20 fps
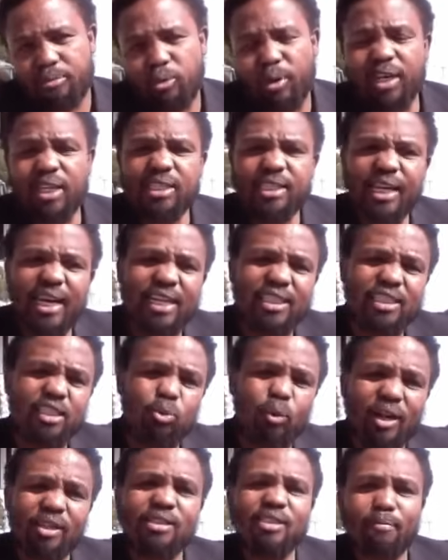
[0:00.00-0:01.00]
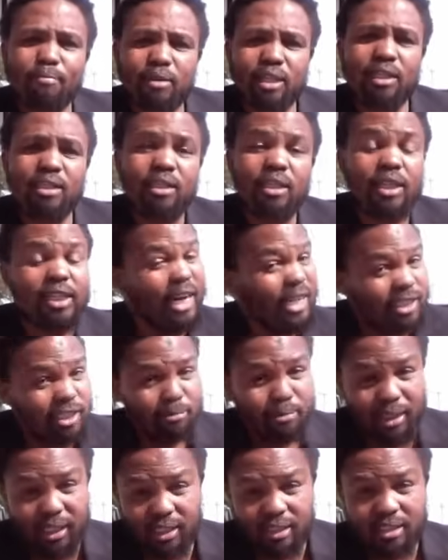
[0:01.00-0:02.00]
When he says he wants something, he
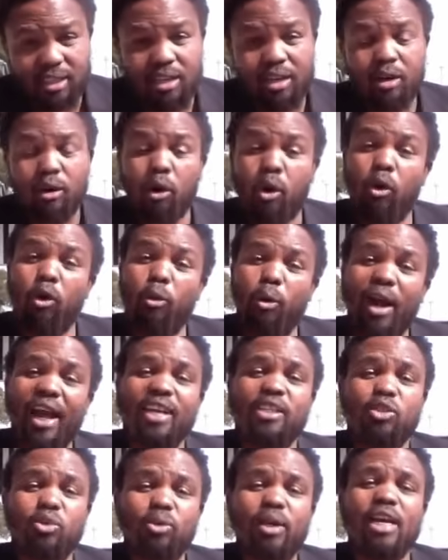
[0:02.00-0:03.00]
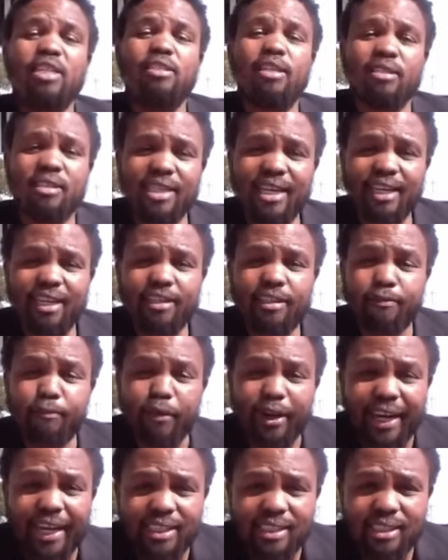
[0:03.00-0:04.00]
doesn't mean it. Or as soon as he said it, he
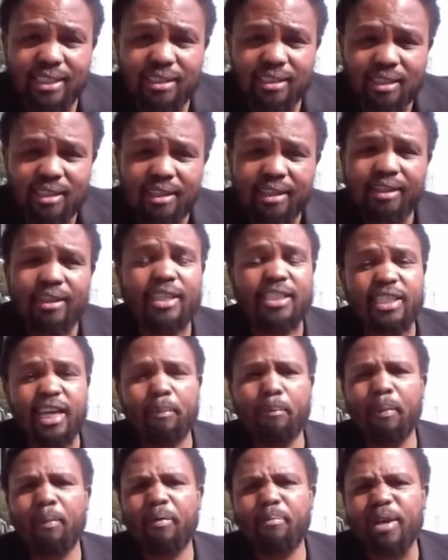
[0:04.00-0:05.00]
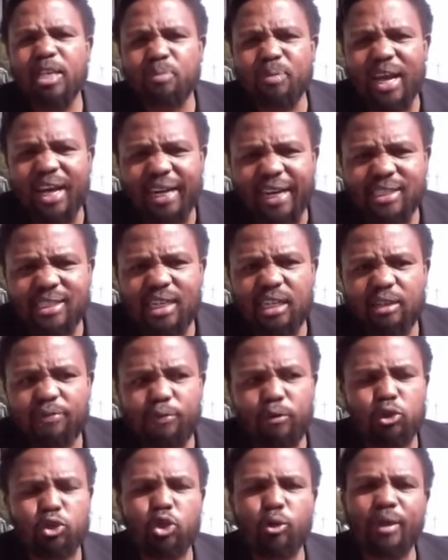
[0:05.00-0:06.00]
forgets it. He said people must be arrested
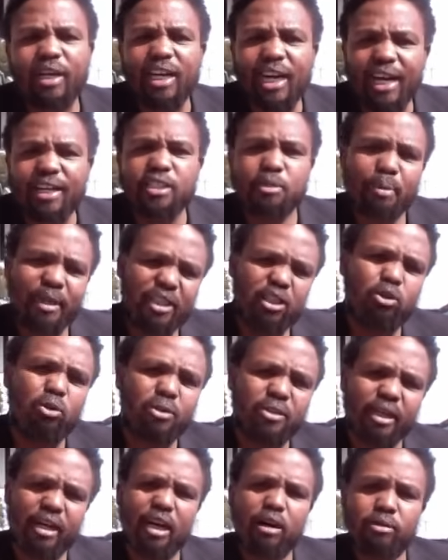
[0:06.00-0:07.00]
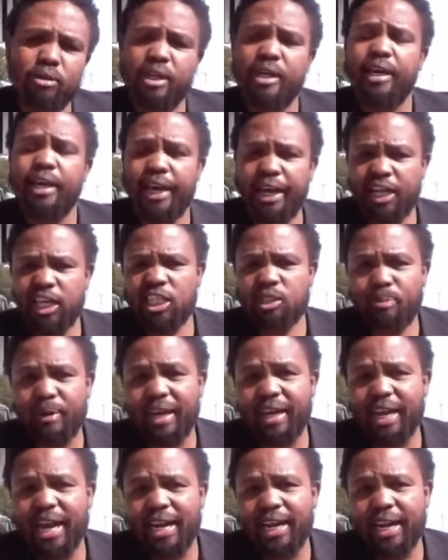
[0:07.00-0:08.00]
for showing guns, but he goes around and
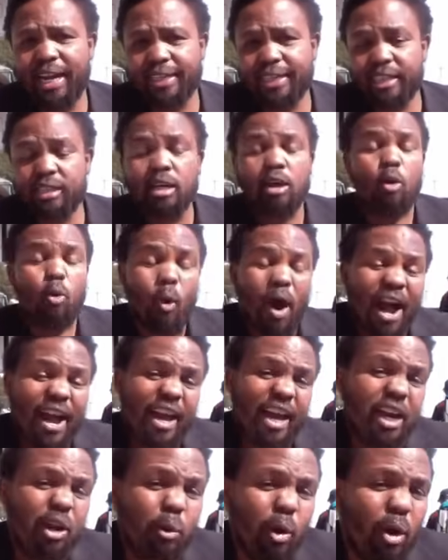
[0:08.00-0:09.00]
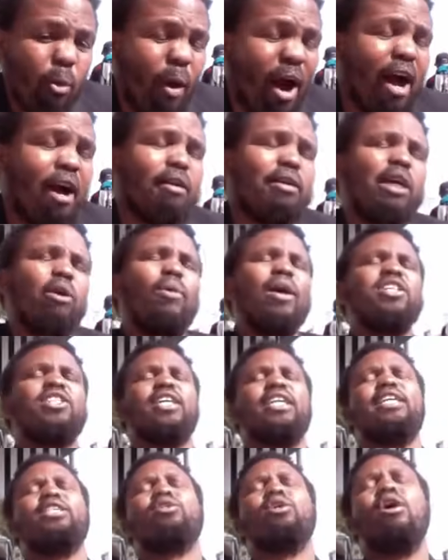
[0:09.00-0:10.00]
displays a gun like that. Why anyway? What? The
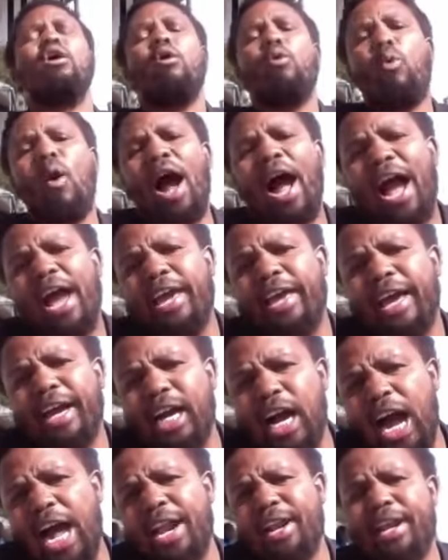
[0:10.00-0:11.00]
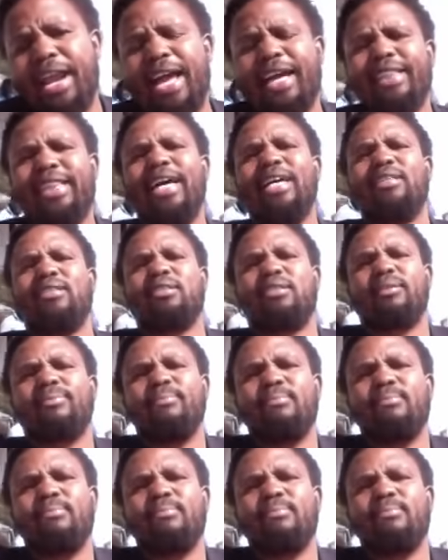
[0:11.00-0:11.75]
question is, why a gun like that?